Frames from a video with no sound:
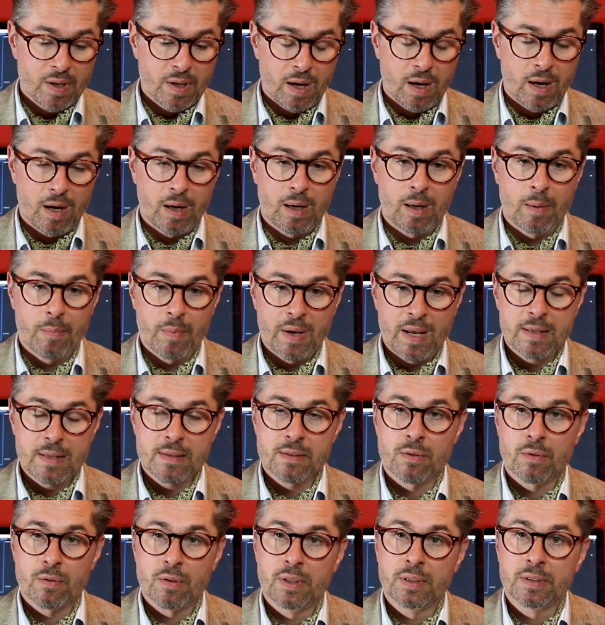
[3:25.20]

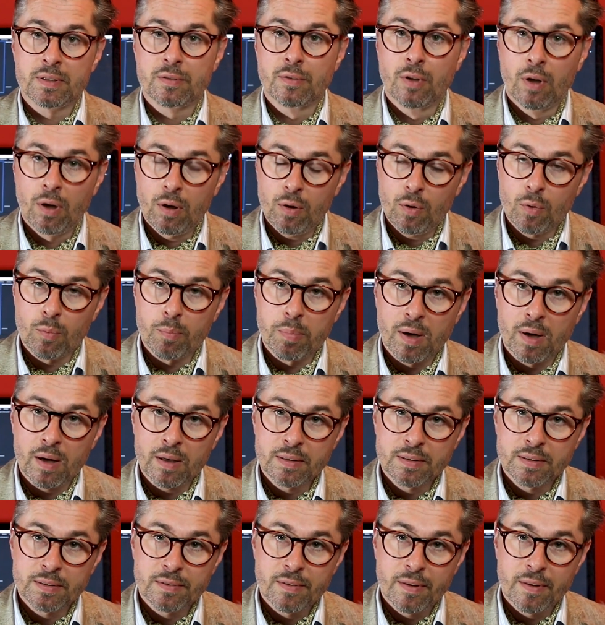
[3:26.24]
Answer is no,
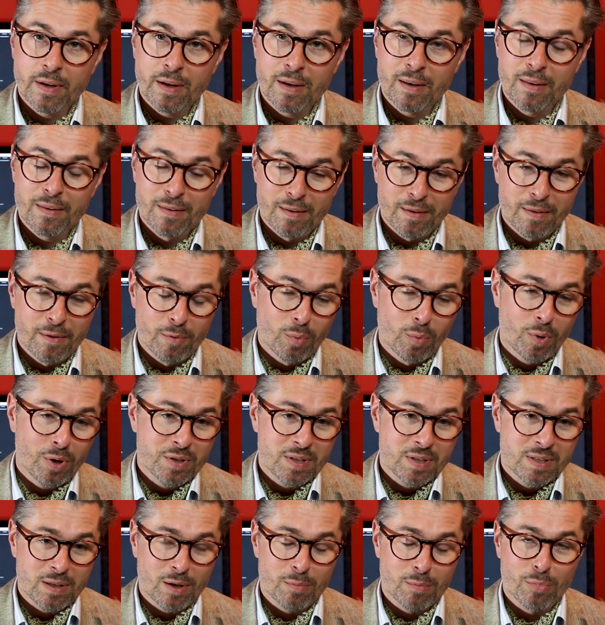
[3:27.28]
but the
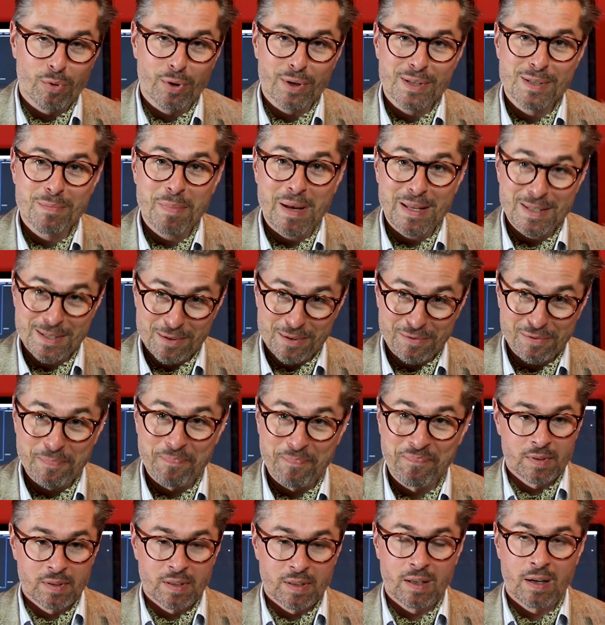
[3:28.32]
watches are more expensive.
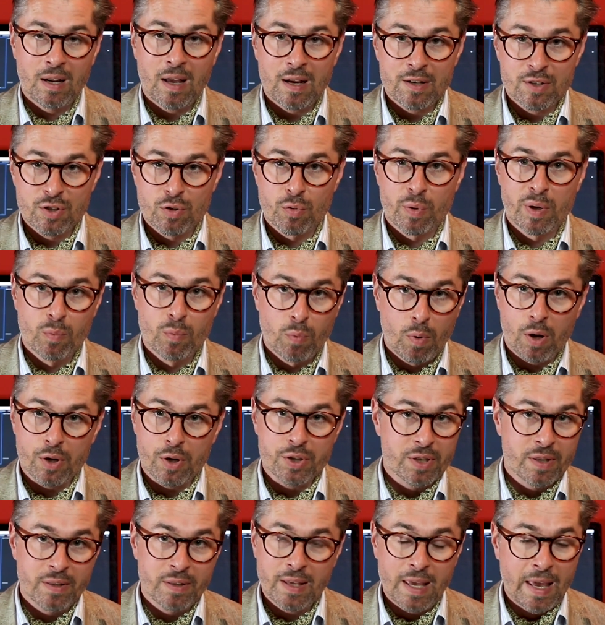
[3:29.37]
A luxury
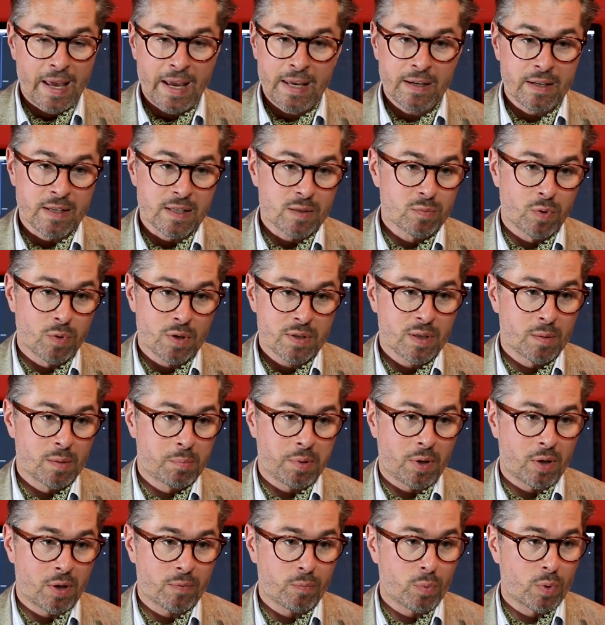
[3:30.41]
watch in the 80s was
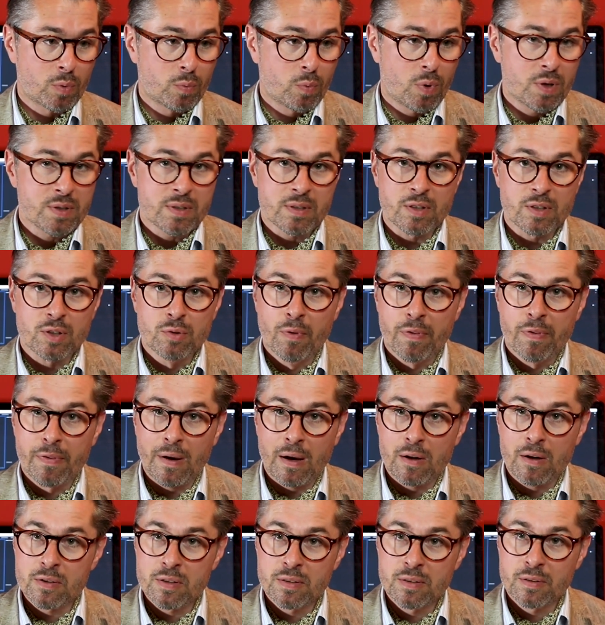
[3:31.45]
about, what was it,
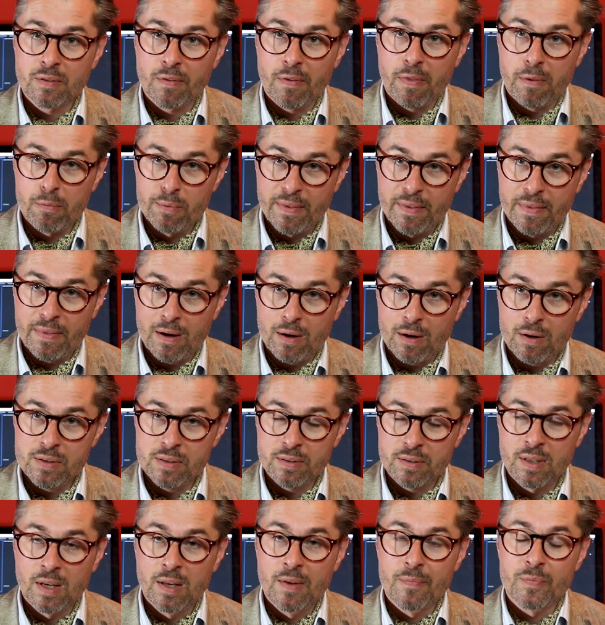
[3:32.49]
2,000,
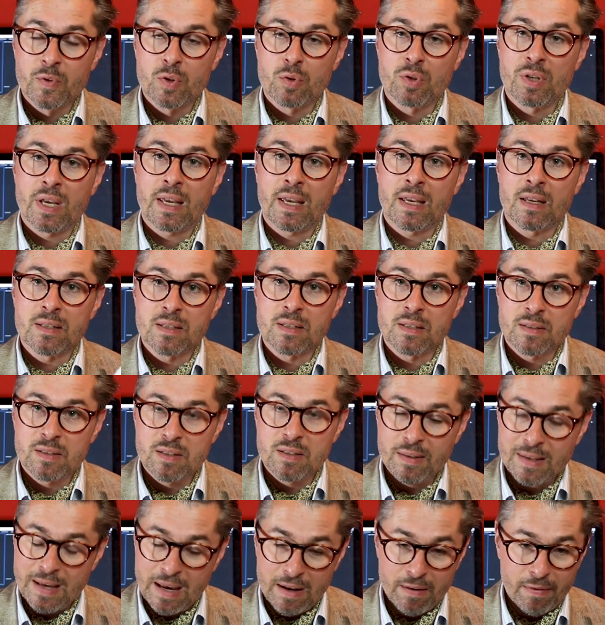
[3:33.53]
3,000? Today it's
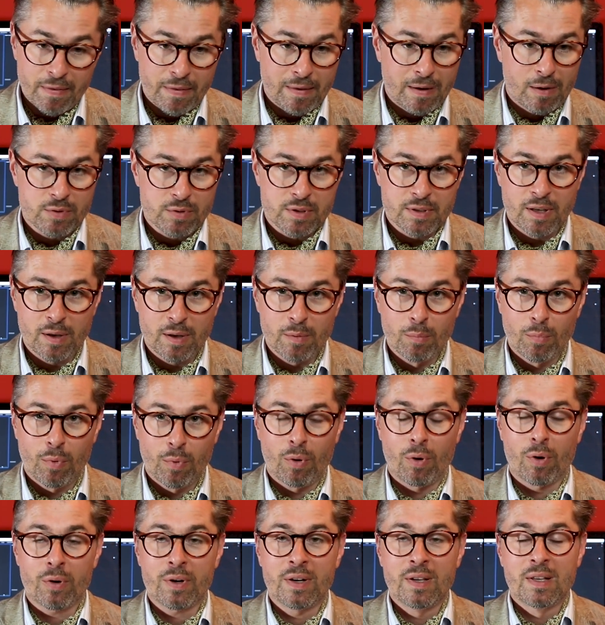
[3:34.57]
10,000 and
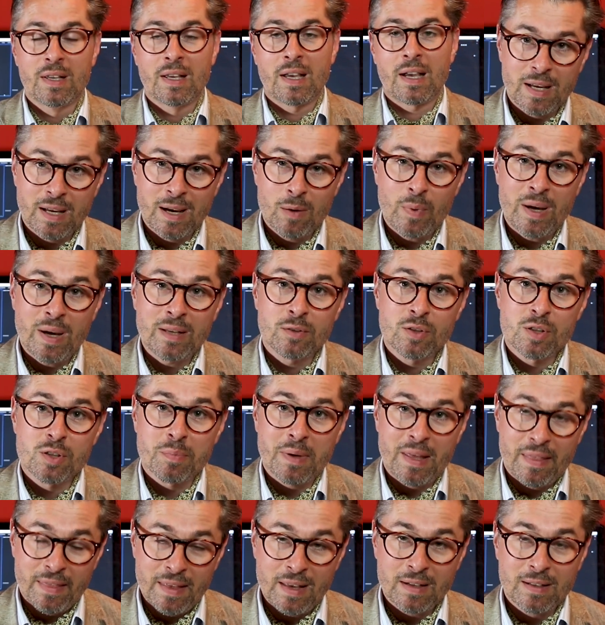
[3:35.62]
more. And when you
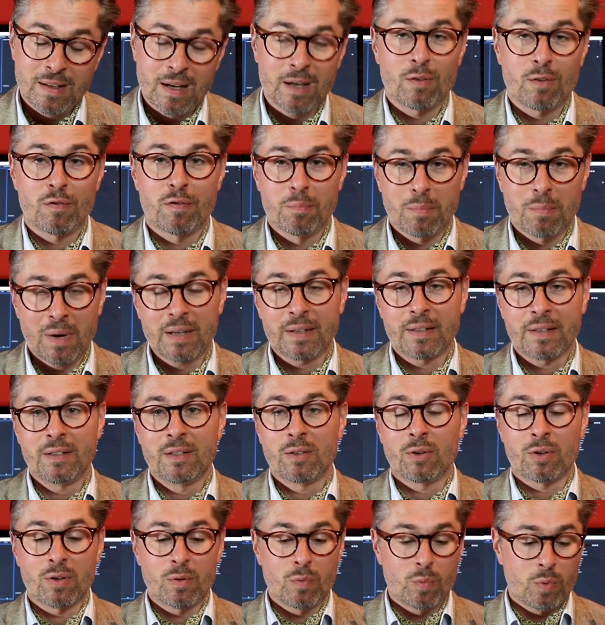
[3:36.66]
spend that kind of money
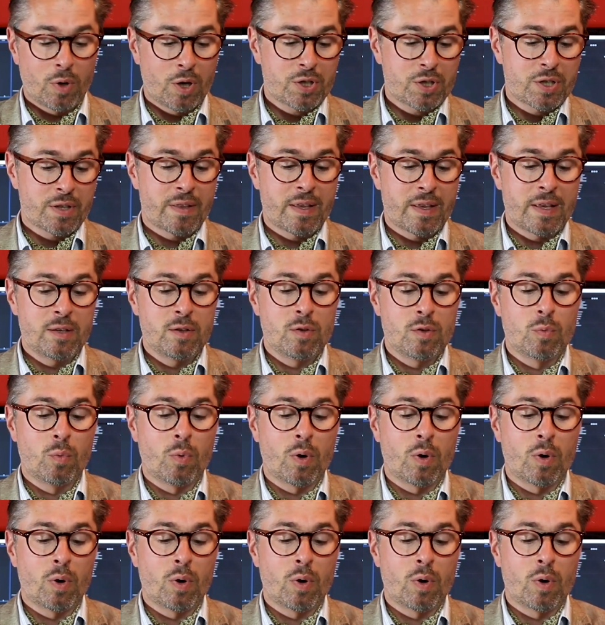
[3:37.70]
on a watch, then you